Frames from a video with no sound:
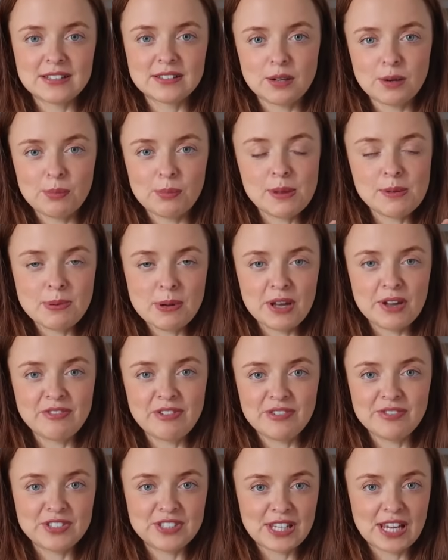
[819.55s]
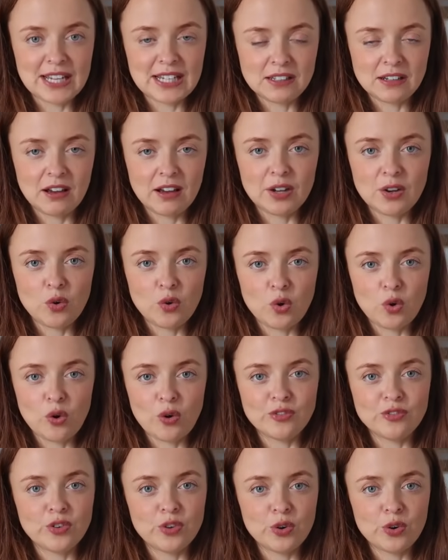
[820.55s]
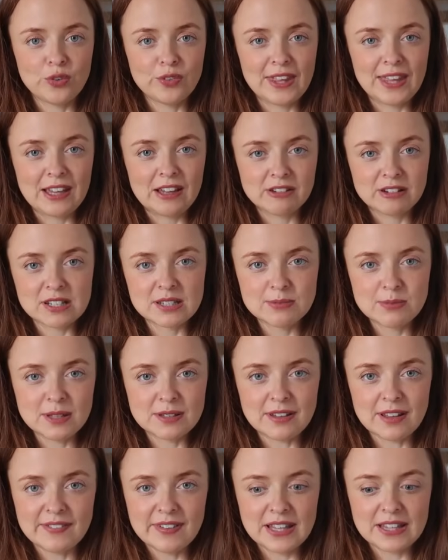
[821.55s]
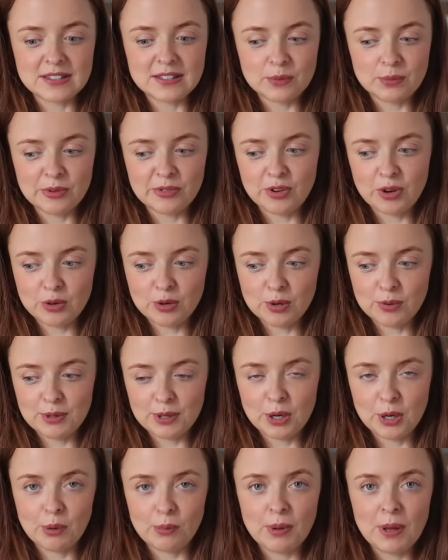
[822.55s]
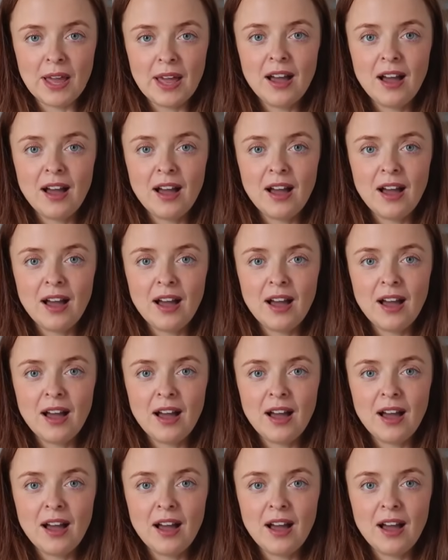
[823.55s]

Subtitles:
so it would be perfect for date night or for the Christmas events that we've got coming up.